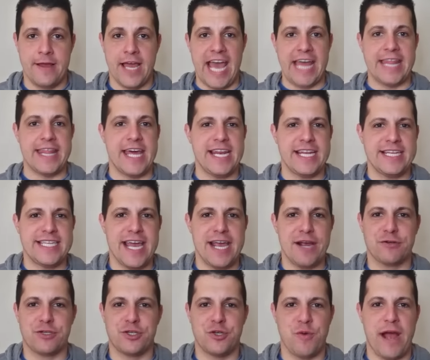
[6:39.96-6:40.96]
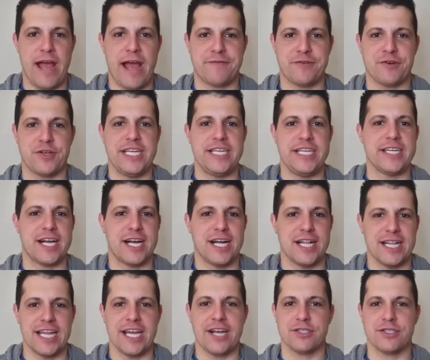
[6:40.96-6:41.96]
And then a day or two after, he
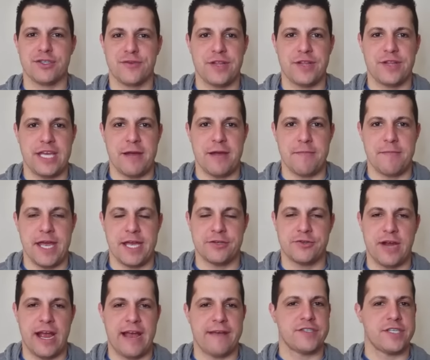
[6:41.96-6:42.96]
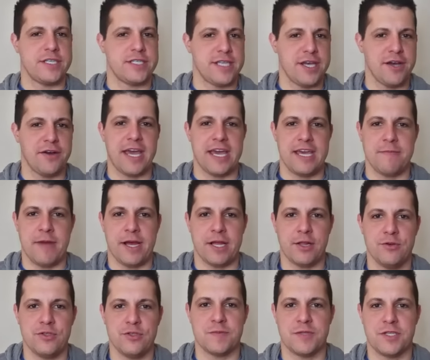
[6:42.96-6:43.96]
declares for the NBA draft. So you say, okay, you might
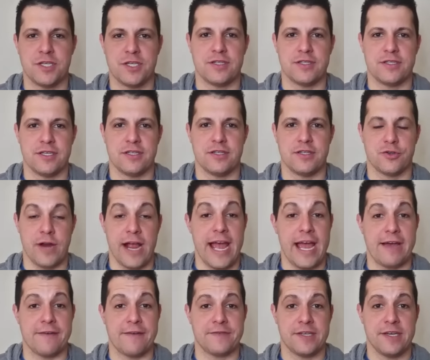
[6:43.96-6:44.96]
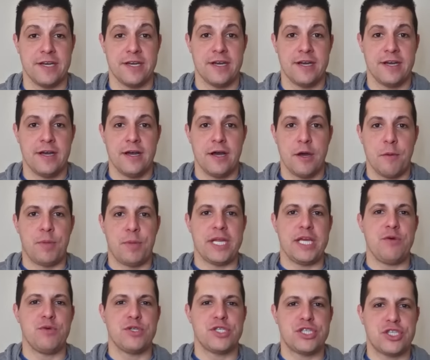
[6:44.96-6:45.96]
lose him to the draft. But
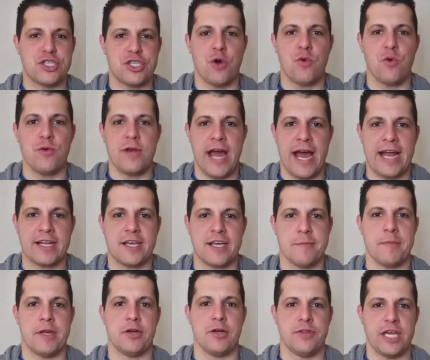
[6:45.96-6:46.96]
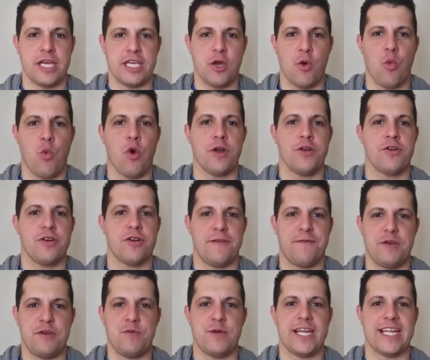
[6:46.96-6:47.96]
he was so noncommittal that you wondered
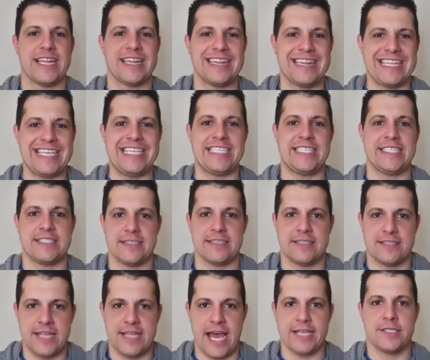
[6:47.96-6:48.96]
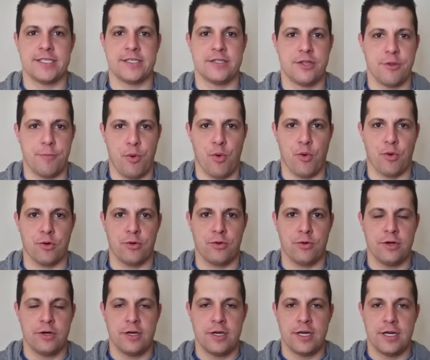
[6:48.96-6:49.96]
if he would at least test the
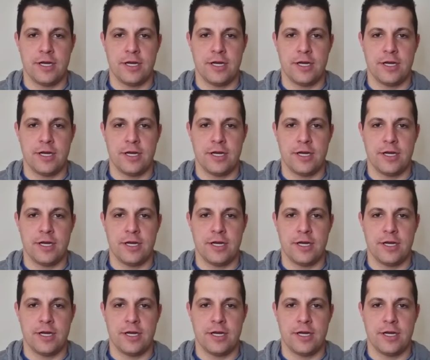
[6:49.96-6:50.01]
portal.